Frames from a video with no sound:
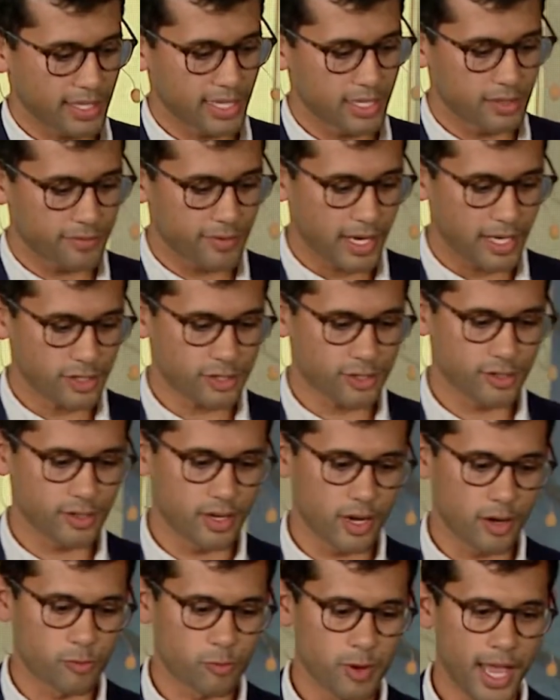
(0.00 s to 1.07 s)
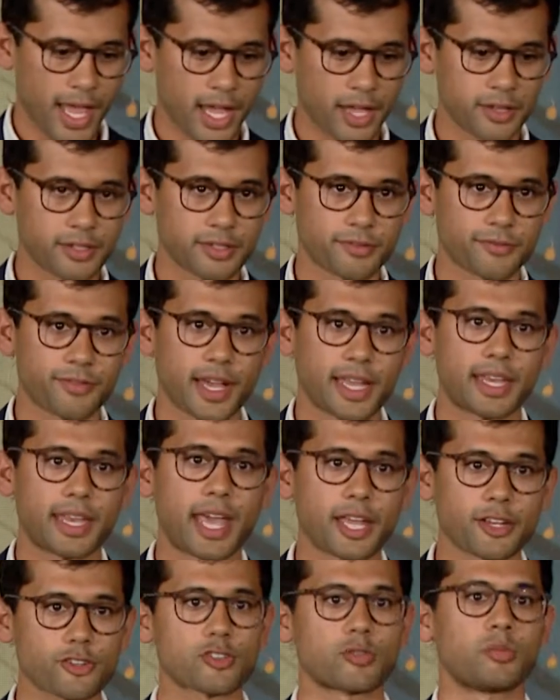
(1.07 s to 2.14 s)
innovation around
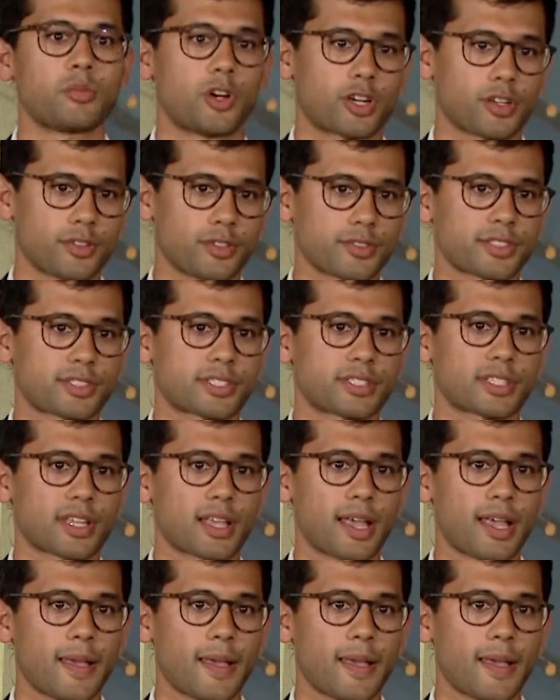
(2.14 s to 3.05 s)
financial models